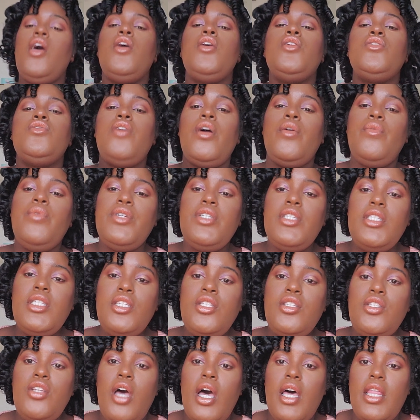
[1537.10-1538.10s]
So I originally
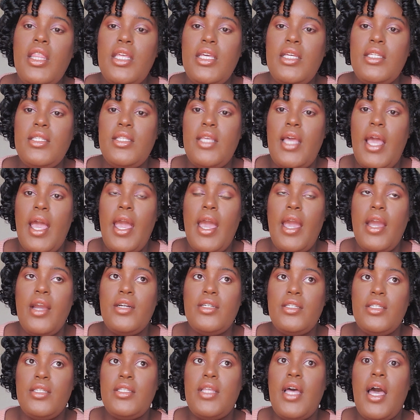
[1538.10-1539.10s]
saw this
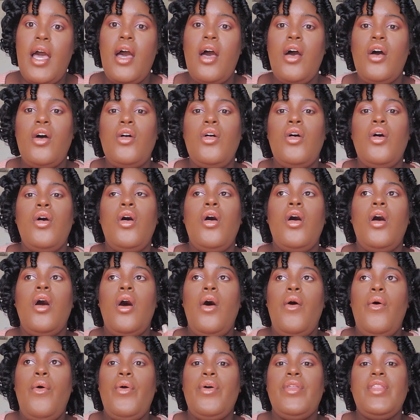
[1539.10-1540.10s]
hairstyle
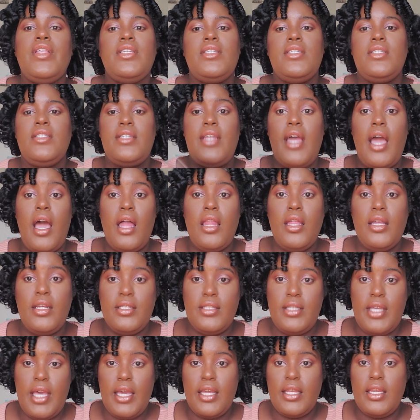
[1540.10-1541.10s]
or this styling
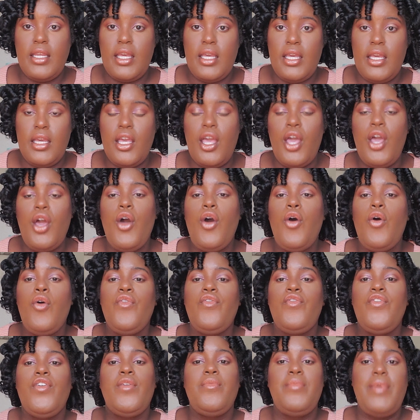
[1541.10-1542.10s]
technique
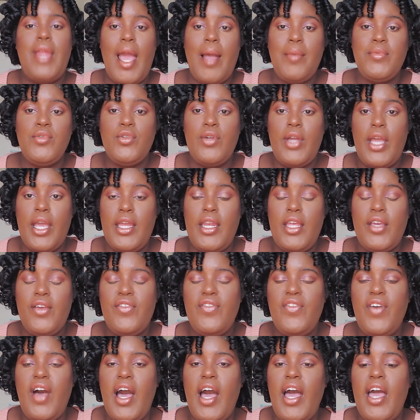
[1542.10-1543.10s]
from Natural
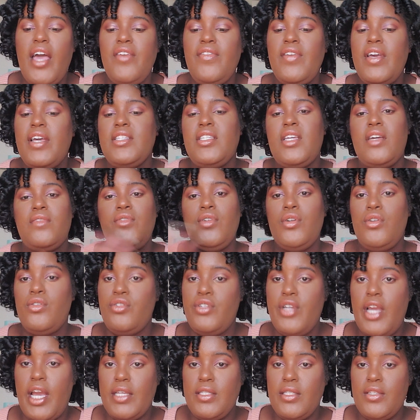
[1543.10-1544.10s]
85. As I've told you
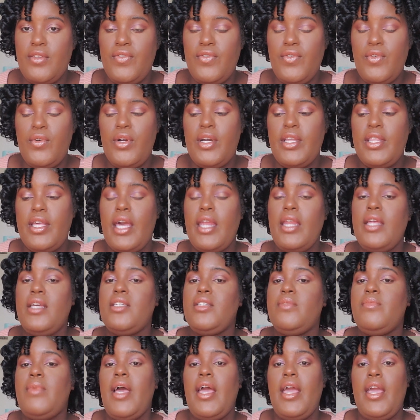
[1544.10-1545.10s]
guys before, that
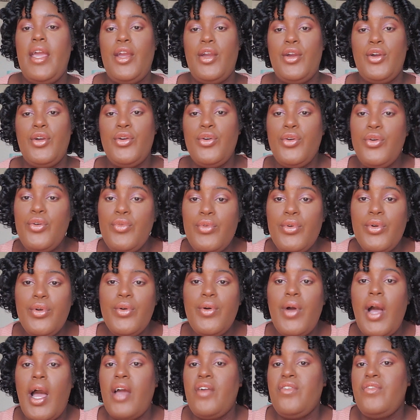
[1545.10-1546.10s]
is my hair
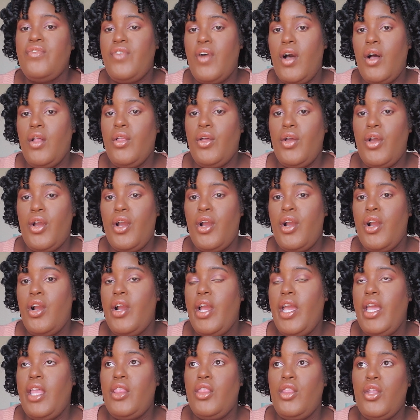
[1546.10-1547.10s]
guru. I follow her
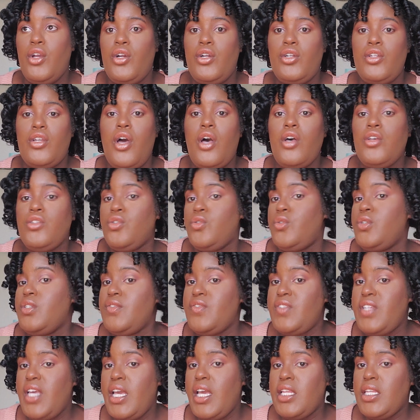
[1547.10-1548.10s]
and learned all sorts
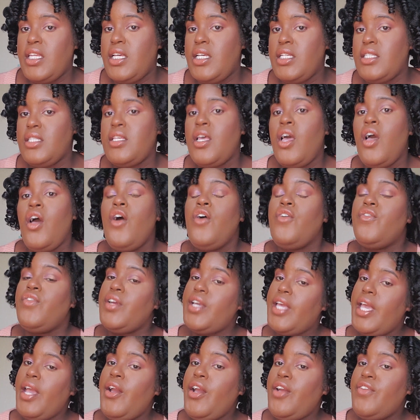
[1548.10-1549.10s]
of techniques for
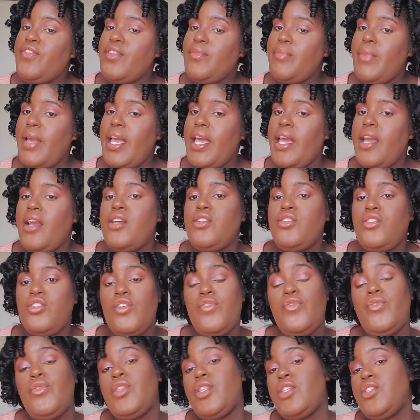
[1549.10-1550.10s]
caring for my hair and so
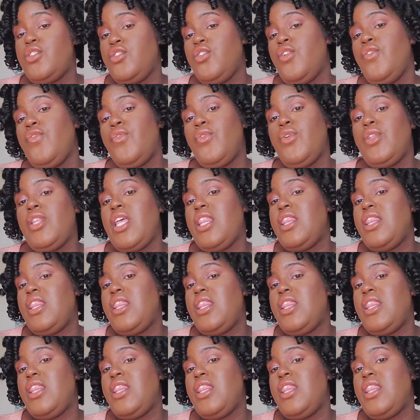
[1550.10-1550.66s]
forth and so forth.